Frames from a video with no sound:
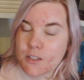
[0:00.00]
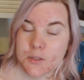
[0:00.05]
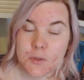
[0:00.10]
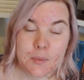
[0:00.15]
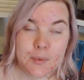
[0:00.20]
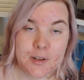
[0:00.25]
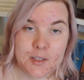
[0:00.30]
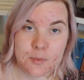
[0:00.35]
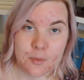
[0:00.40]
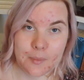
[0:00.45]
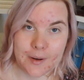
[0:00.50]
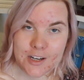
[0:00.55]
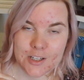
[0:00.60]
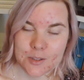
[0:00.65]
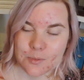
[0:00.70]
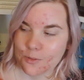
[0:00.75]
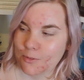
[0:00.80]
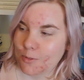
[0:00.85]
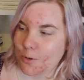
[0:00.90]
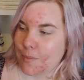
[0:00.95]
So a much more
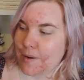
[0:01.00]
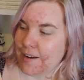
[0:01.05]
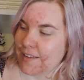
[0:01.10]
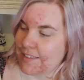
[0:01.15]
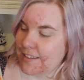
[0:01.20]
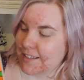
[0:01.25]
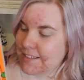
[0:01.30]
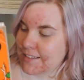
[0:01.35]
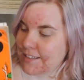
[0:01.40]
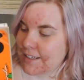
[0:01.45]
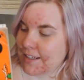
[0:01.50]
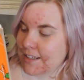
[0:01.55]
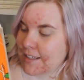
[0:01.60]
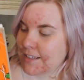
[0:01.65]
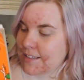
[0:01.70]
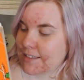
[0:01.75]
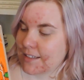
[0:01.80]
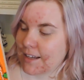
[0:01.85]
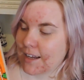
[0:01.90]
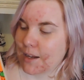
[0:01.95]
manageable format. This
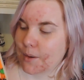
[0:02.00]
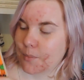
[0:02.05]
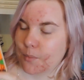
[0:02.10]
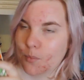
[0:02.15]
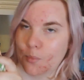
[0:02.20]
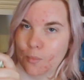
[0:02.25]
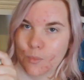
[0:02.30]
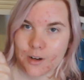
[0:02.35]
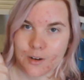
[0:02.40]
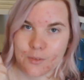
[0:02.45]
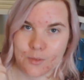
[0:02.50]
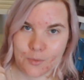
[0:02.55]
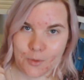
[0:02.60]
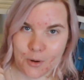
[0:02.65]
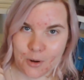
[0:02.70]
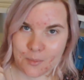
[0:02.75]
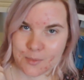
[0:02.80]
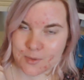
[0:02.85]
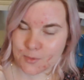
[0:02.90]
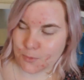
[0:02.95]
is one of the
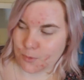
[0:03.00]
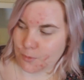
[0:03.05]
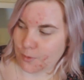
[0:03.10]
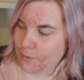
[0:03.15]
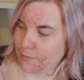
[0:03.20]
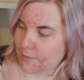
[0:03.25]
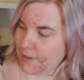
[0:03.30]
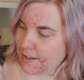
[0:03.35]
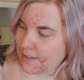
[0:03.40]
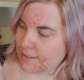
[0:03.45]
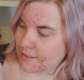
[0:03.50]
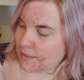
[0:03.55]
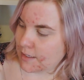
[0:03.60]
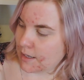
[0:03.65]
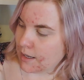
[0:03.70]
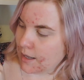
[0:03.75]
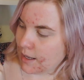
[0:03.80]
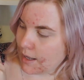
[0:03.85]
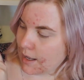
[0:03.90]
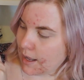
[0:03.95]
volumes of Four Flats
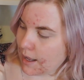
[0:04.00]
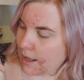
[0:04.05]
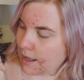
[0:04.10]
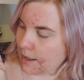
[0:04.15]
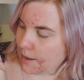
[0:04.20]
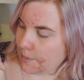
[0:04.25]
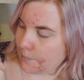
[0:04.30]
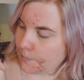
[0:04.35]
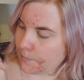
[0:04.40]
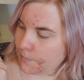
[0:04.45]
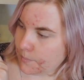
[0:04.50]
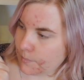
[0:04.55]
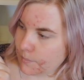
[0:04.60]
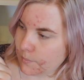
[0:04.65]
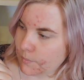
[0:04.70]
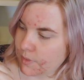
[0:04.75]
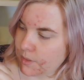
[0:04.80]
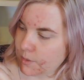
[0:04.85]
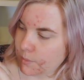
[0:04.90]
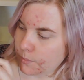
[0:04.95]

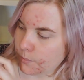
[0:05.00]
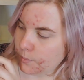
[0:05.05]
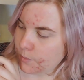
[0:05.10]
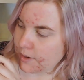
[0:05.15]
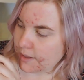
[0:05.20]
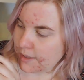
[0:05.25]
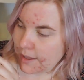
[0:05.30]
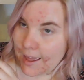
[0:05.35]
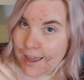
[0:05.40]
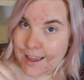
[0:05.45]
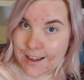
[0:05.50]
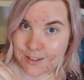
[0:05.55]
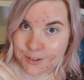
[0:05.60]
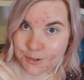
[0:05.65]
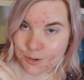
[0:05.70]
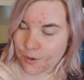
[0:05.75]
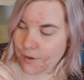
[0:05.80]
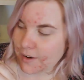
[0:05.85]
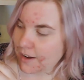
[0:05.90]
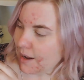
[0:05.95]
that we
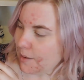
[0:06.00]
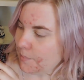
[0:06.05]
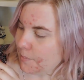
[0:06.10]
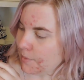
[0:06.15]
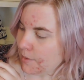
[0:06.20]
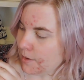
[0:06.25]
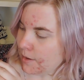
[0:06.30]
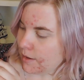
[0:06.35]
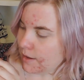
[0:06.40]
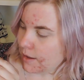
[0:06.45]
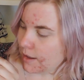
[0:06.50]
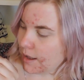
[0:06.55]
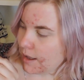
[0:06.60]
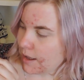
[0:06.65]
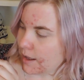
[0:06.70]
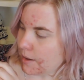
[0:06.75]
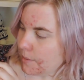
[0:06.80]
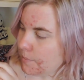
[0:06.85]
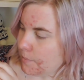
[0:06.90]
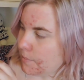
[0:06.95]
had growing up,
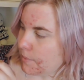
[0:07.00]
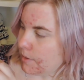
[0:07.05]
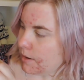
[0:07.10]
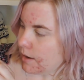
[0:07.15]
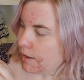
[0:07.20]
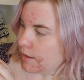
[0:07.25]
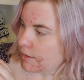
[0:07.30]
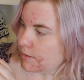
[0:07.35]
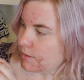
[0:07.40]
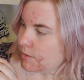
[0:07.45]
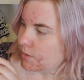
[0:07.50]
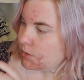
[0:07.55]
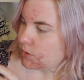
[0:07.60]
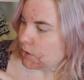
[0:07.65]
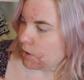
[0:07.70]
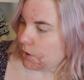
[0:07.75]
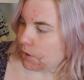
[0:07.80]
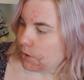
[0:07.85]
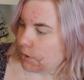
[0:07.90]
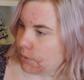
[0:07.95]
and
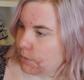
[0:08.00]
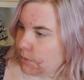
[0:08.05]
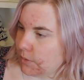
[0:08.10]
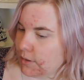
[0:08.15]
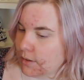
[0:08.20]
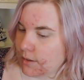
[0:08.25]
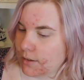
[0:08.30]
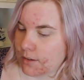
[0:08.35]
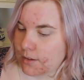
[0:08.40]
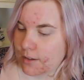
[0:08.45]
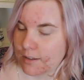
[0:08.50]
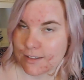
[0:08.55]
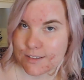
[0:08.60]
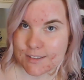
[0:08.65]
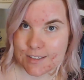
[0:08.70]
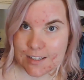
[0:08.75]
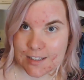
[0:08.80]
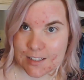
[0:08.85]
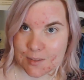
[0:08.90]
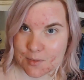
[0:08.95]
so you can
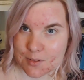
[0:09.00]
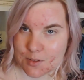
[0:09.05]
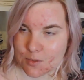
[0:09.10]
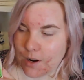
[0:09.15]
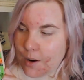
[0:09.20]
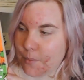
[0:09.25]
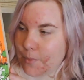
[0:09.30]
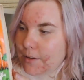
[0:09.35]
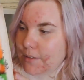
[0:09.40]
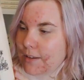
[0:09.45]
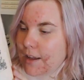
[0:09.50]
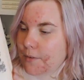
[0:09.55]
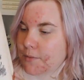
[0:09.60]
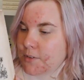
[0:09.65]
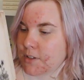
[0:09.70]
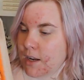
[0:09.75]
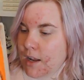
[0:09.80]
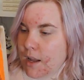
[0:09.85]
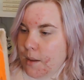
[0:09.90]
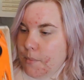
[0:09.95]
see this one's quite well loved.